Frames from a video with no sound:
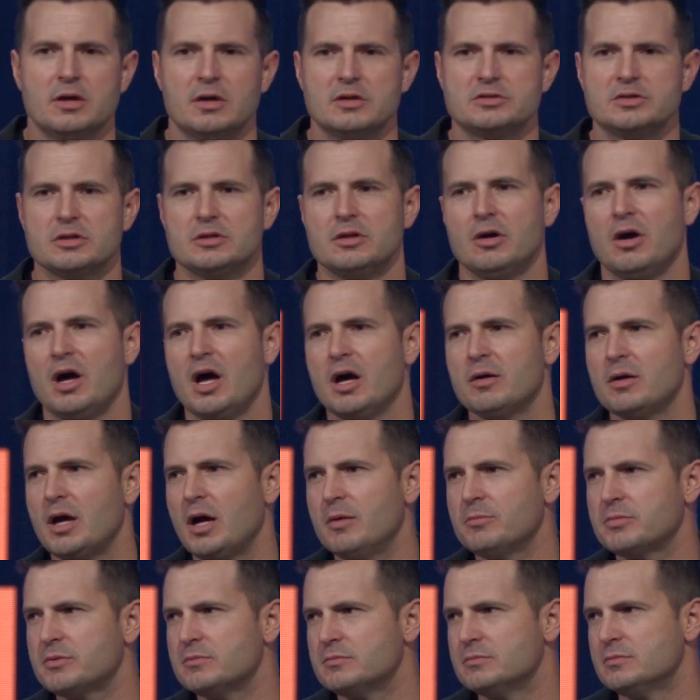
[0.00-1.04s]
I said, no,
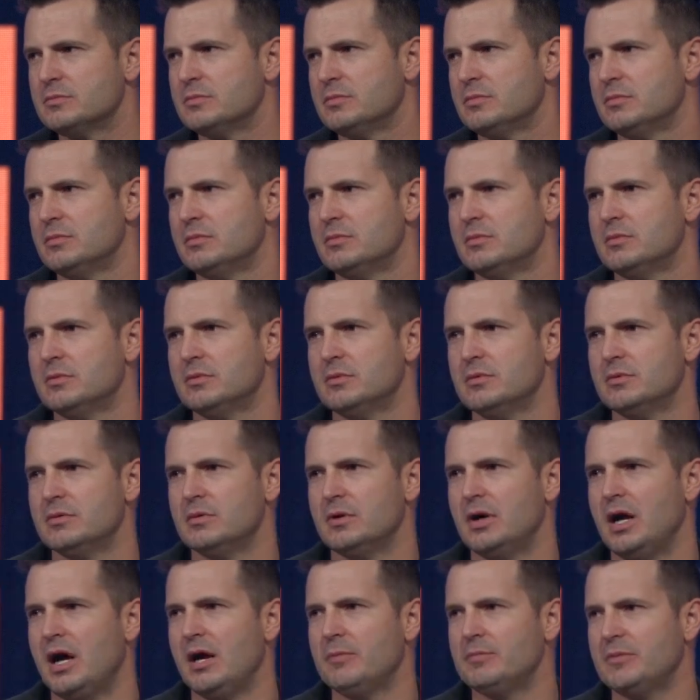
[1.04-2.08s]

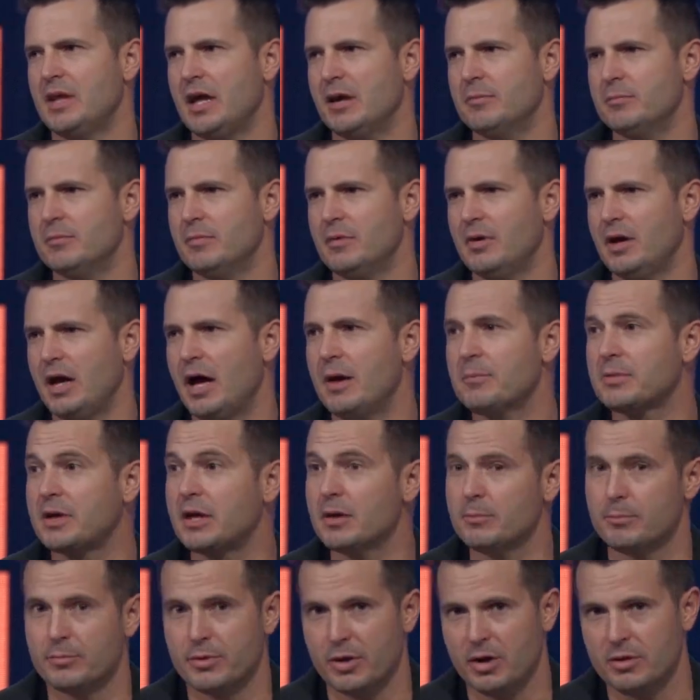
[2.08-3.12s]
I'm
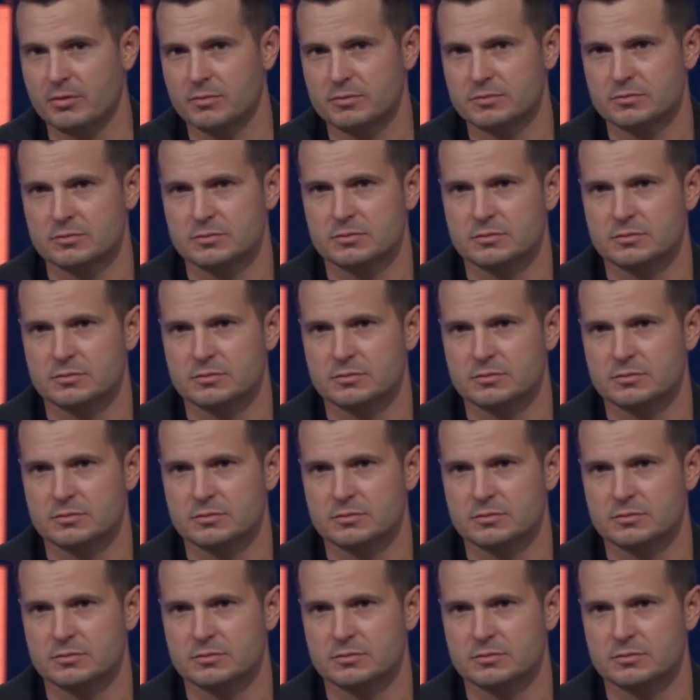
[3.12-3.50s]
Kimbrough.